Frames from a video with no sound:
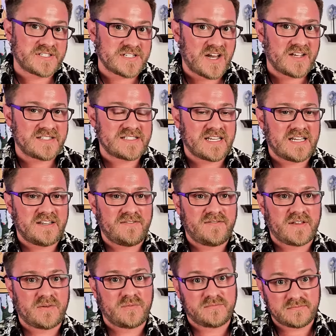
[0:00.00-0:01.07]
what is not
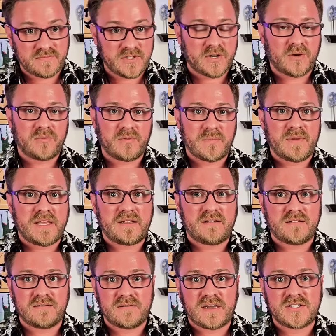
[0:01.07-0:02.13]
safe, and you know, we
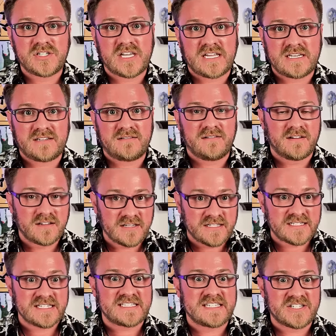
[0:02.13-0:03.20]
make educated
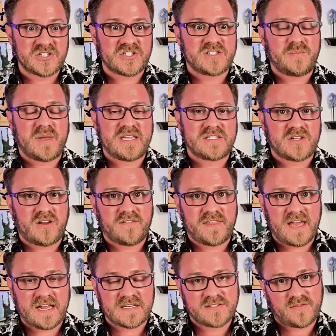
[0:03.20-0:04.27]
decisions based off
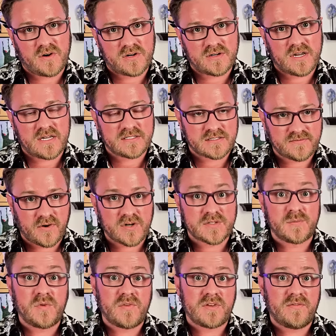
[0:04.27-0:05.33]
that as far
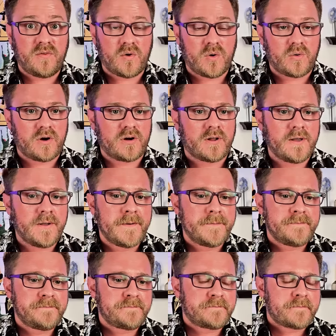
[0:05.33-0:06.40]
as moving forward.
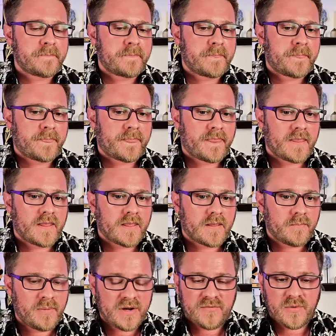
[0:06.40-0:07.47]

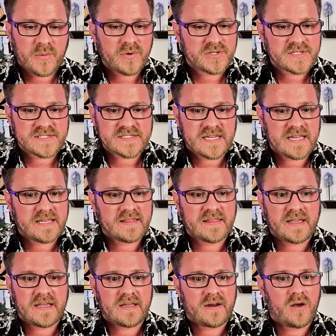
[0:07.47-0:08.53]
But if we were to say
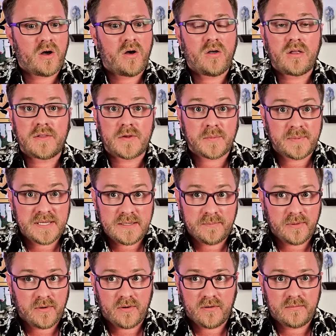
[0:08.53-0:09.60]
that all other
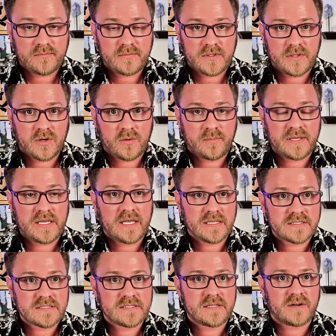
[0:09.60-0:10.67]
people, you know,
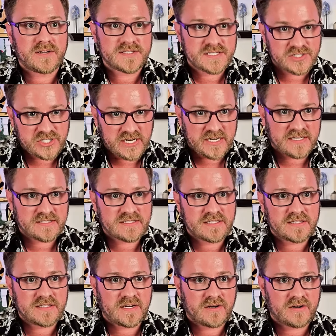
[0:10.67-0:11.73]
because there is a chance
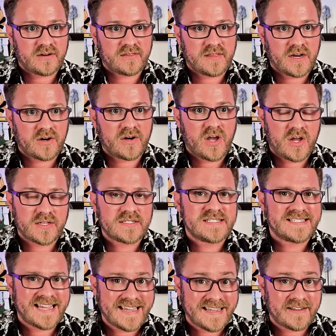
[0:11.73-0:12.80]
that they're not
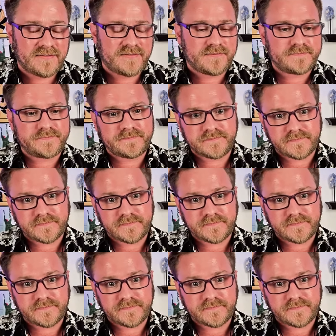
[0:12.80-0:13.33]
safe,